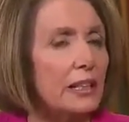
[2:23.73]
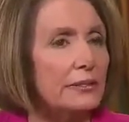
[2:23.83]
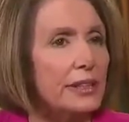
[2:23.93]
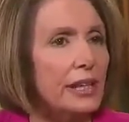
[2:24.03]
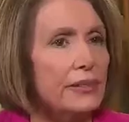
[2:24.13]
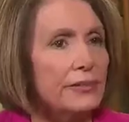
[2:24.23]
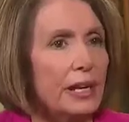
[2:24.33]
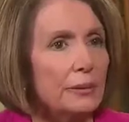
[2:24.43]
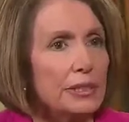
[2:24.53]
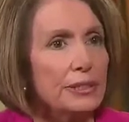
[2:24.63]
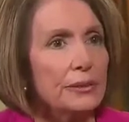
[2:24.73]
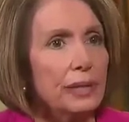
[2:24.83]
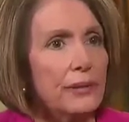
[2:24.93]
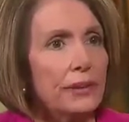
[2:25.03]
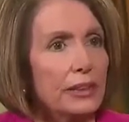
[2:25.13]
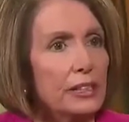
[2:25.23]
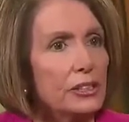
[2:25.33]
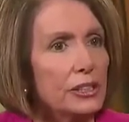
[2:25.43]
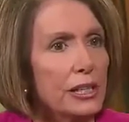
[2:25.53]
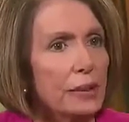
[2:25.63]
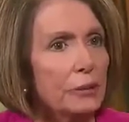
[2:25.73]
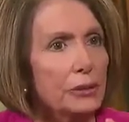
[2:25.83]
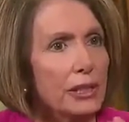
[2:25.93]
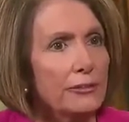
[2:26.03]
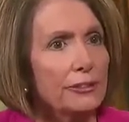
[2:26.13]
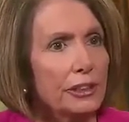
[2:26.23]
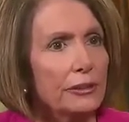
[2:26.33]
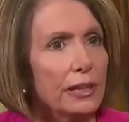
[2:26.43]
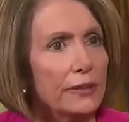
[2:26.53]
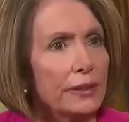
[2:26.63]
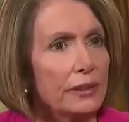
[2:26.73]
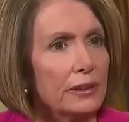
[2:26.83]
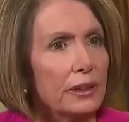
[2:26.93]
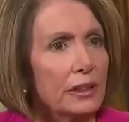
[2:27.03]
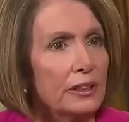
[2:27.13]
every night families sit around their kitchen table, try to figure out their